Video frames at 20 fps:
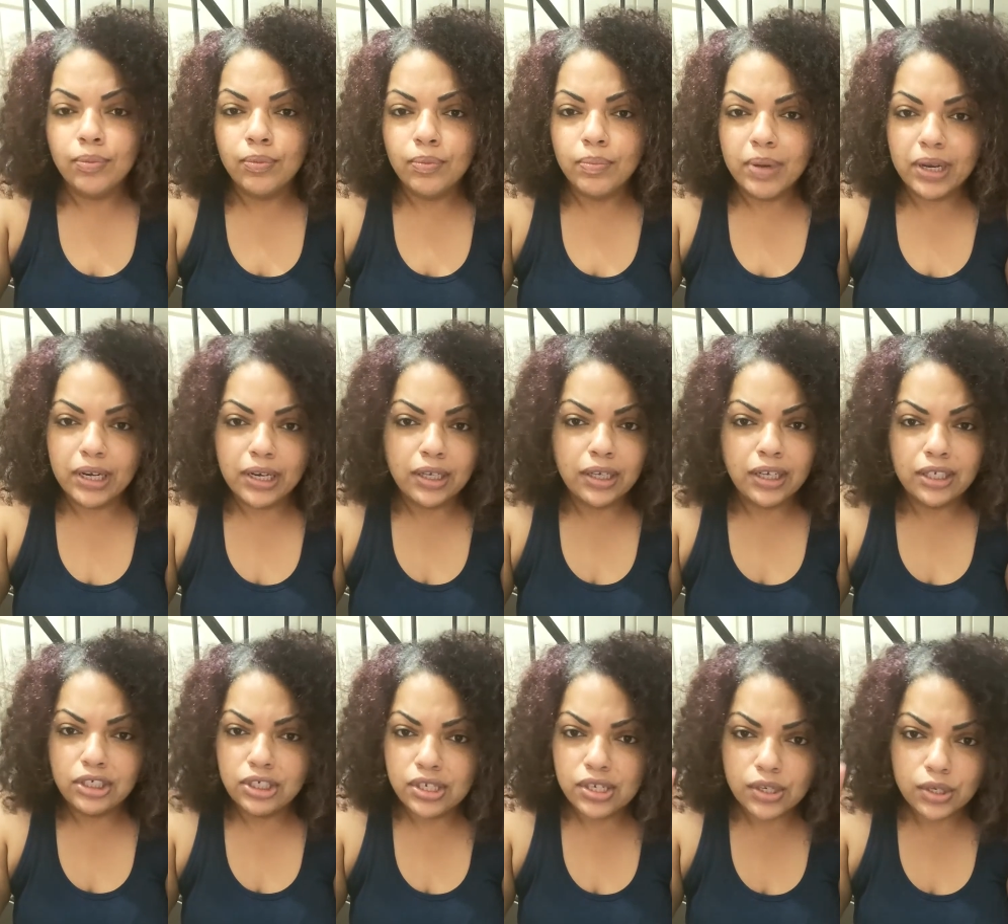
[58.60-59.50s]
But
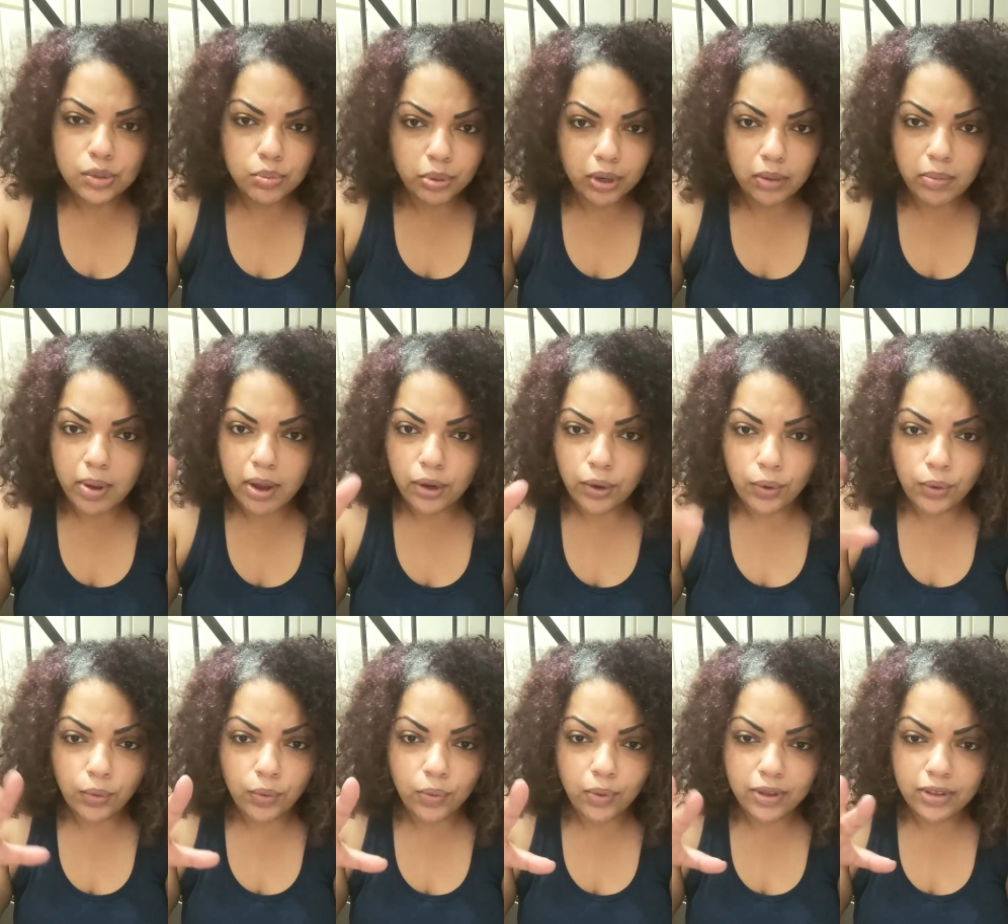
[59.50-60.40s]
just a spray
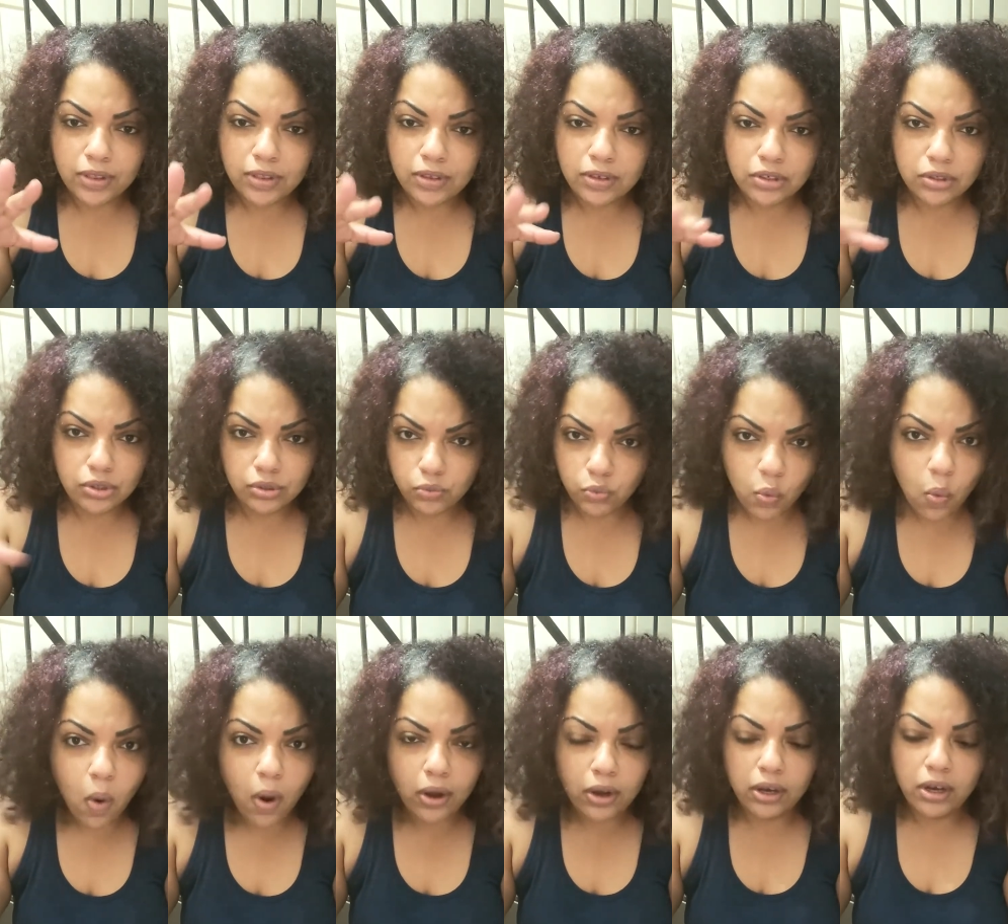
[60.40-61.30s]
bottle with
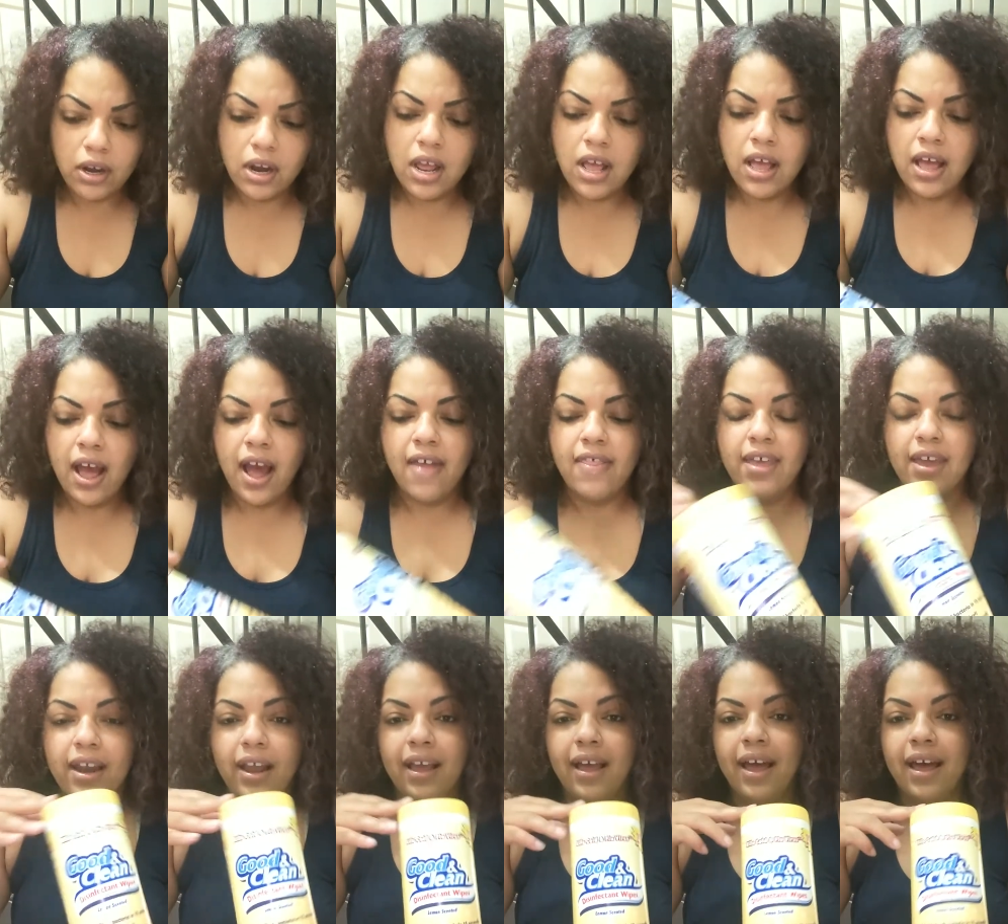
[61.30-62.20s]
water. And then
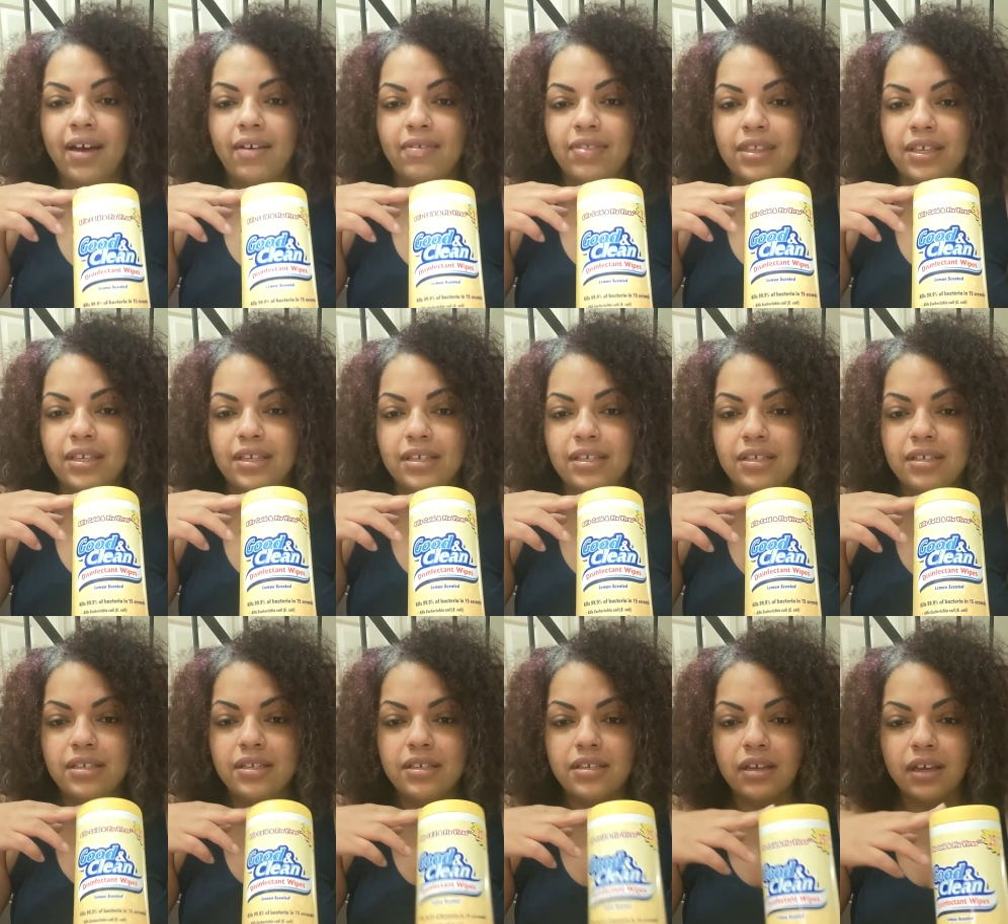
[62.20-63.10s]
I have
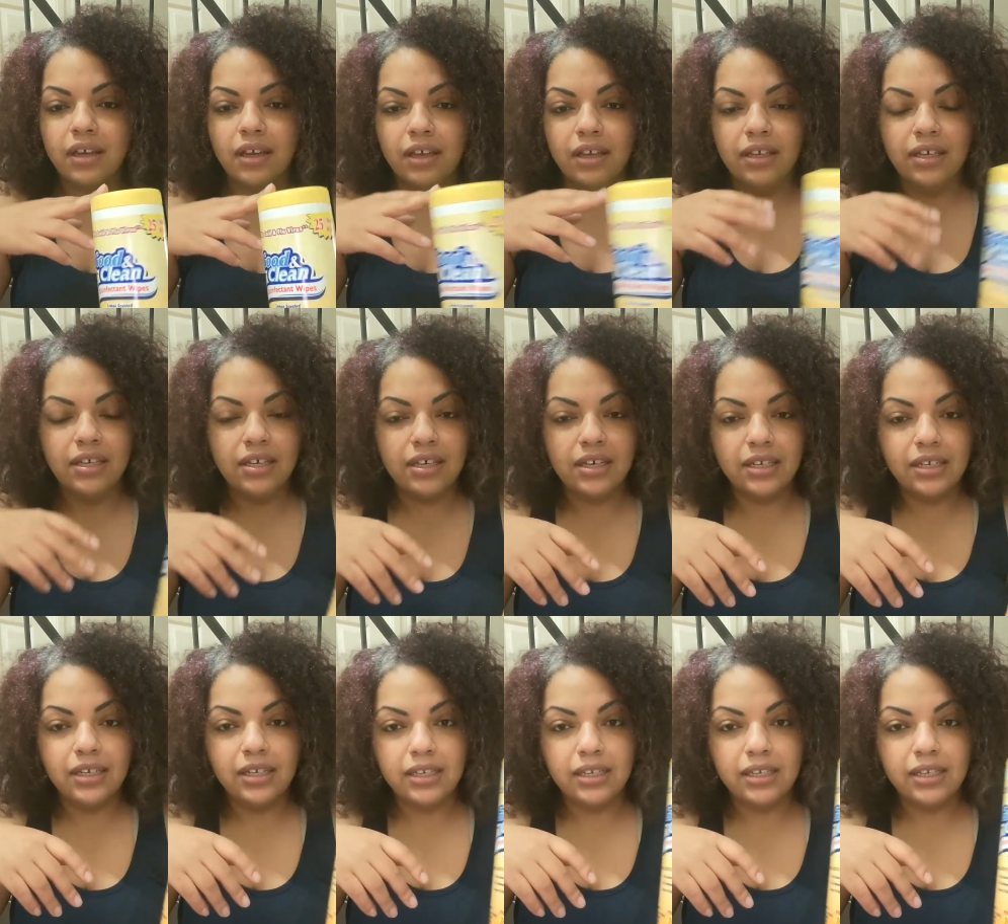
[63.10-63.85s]
these good and